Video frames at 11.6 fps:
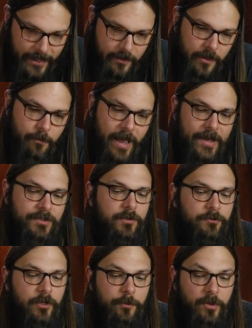They
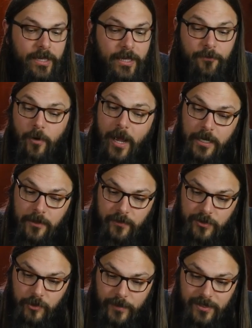masterfully play a variety of
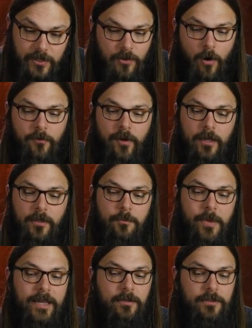instruments, guitar, violin,
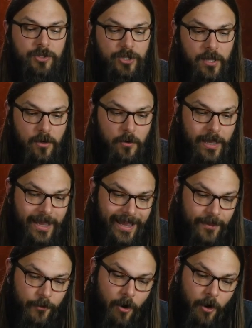mandolin, cello,
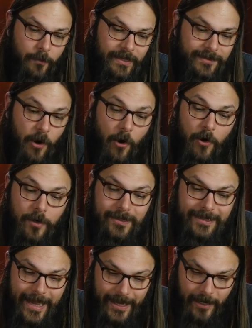and their harmonies are
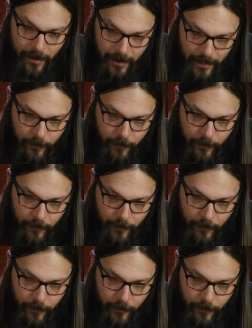dead on.